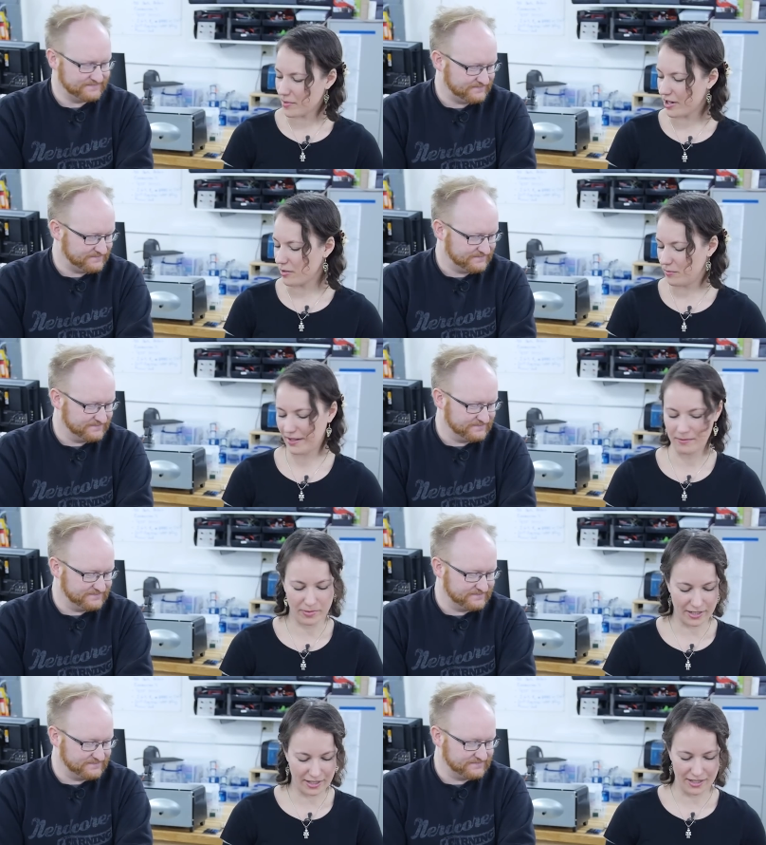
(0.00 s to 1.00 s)
Speaker 1: about our bread and
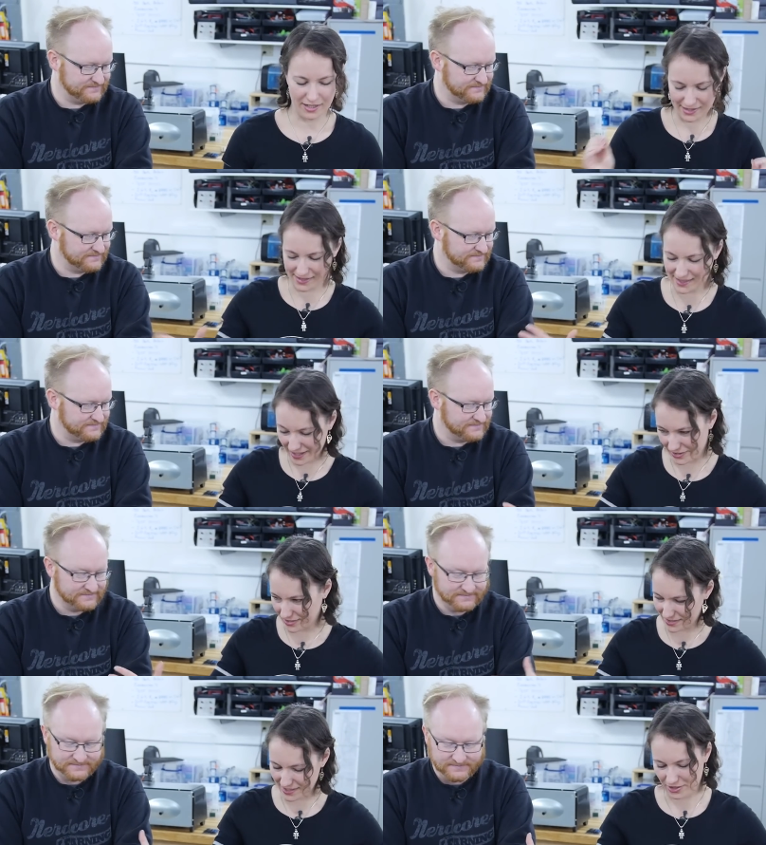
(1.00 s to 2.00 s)
butter
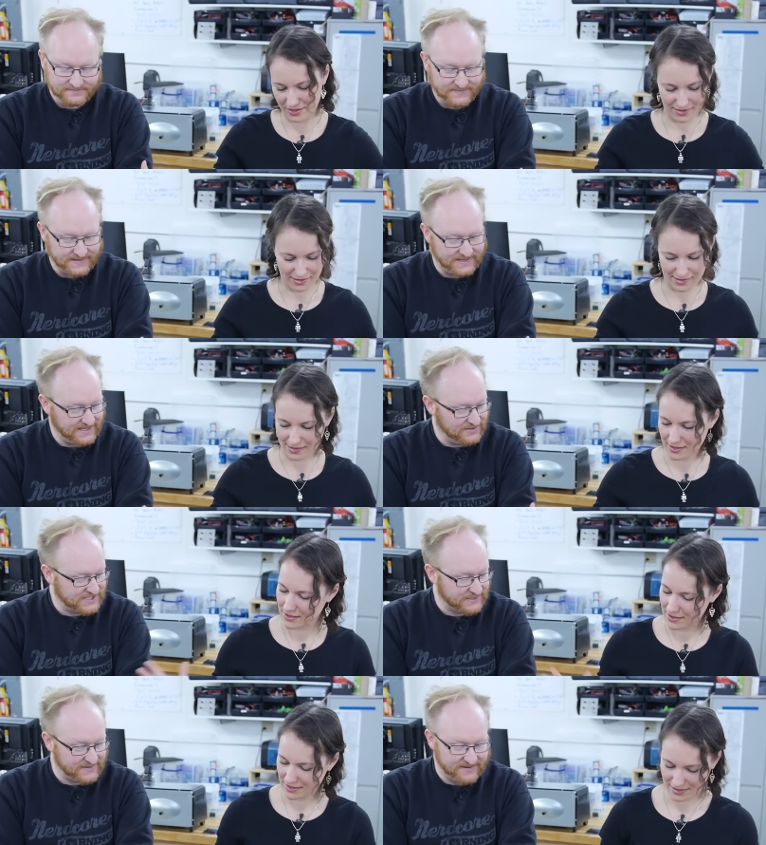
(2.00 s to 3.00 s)
soldering stations.
Speaker 2: That
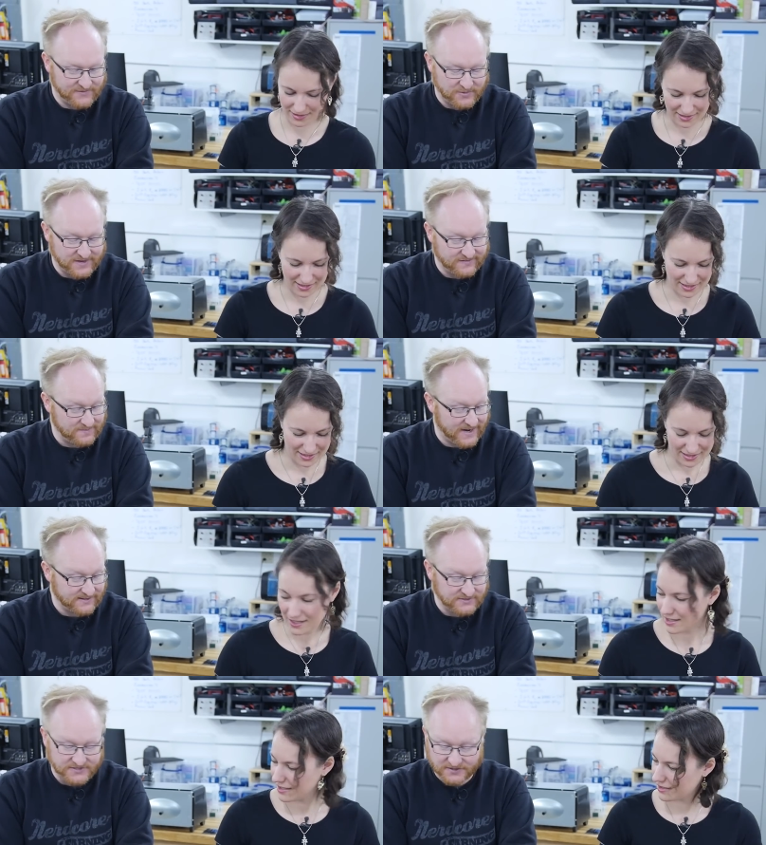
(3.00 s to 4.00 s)
looks like we have three different
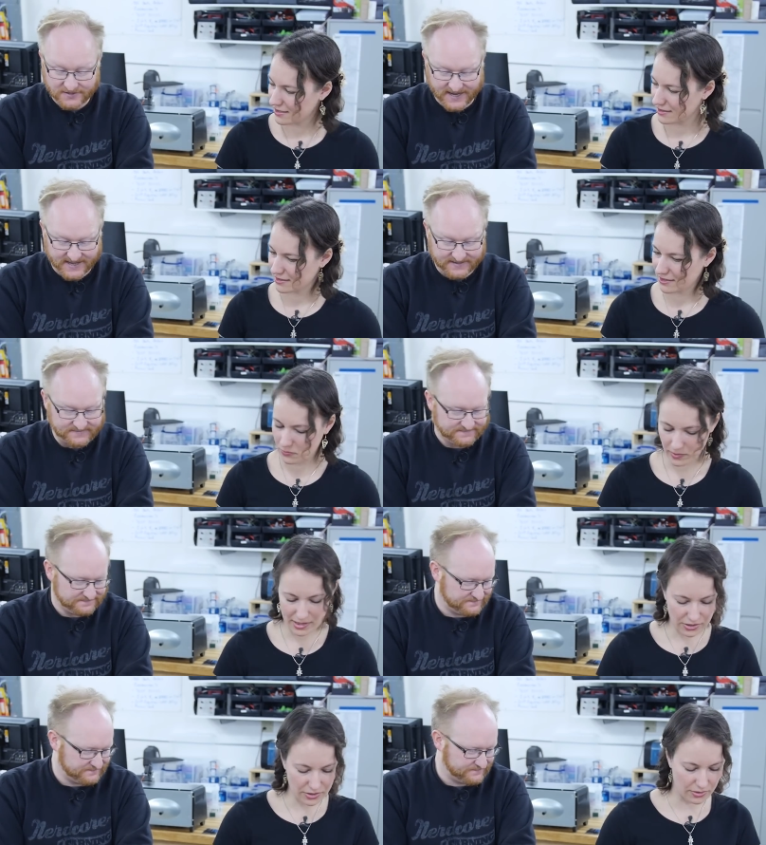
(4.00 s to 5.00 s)
models to look at.
Speaker 1: We
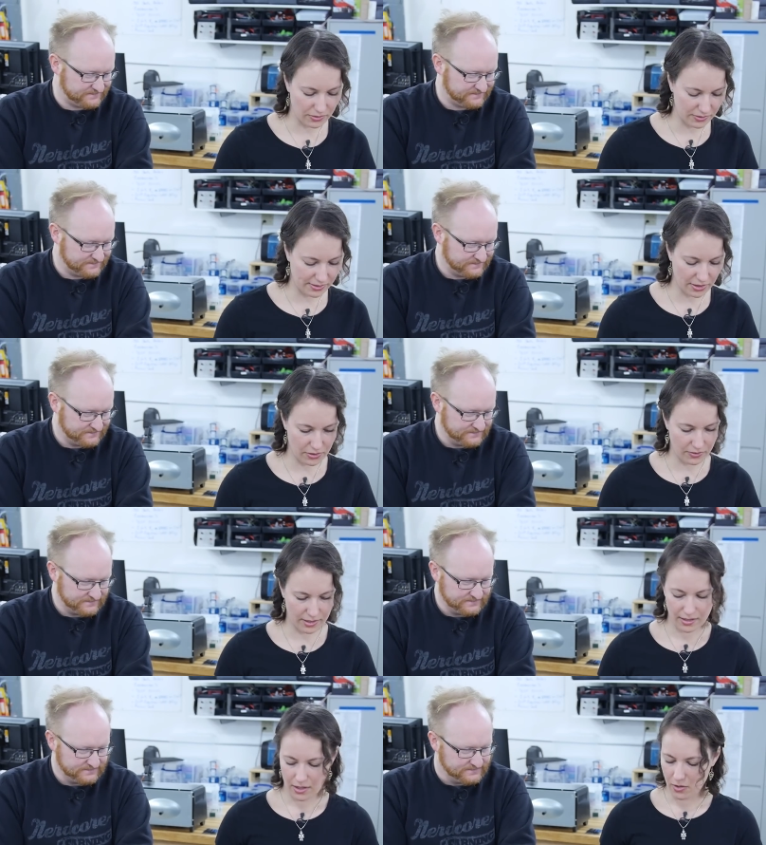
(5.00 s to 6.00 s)
do. So
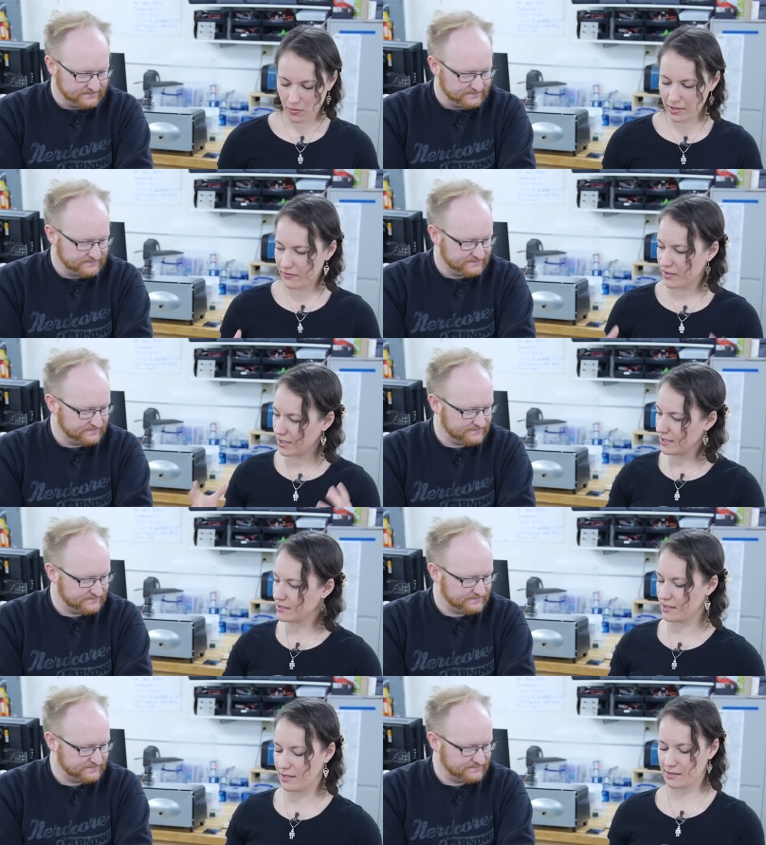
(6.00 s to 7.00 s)
one of the
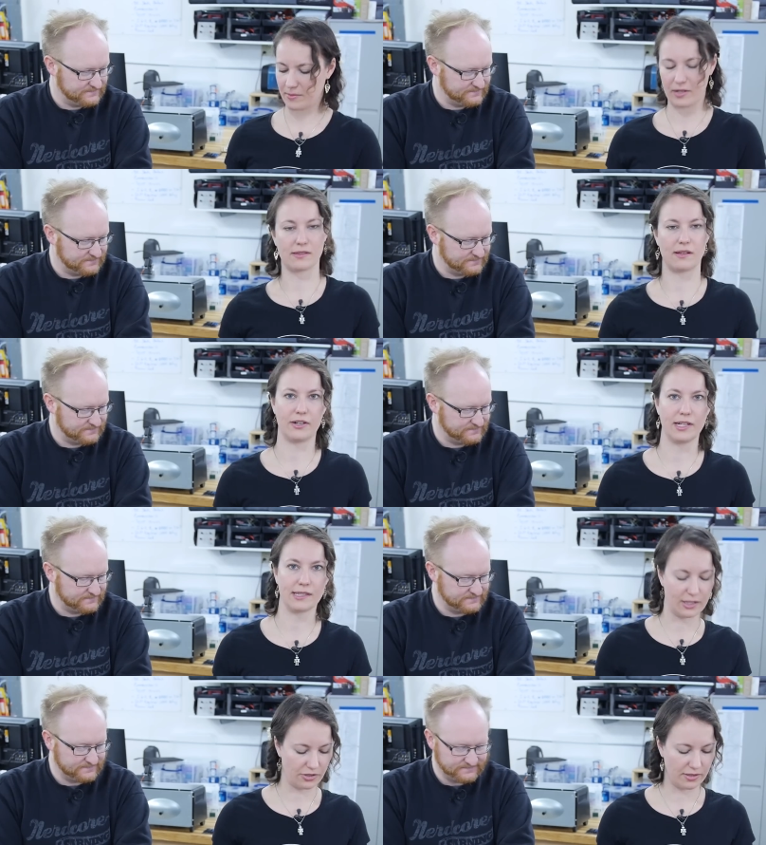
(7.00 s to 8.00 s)
nice things about soldering
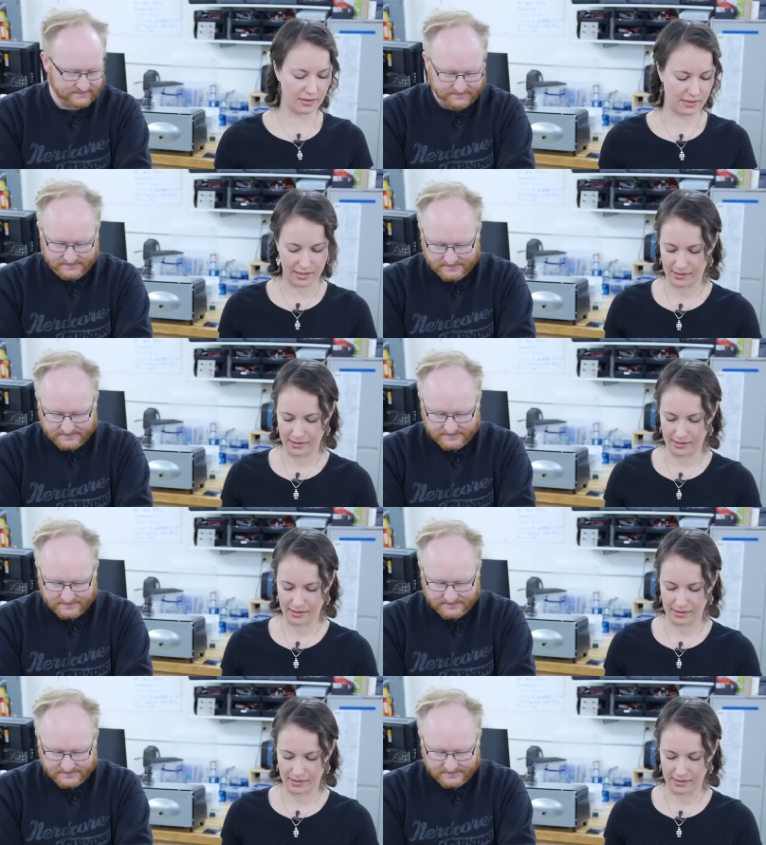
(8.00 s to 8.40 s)
stations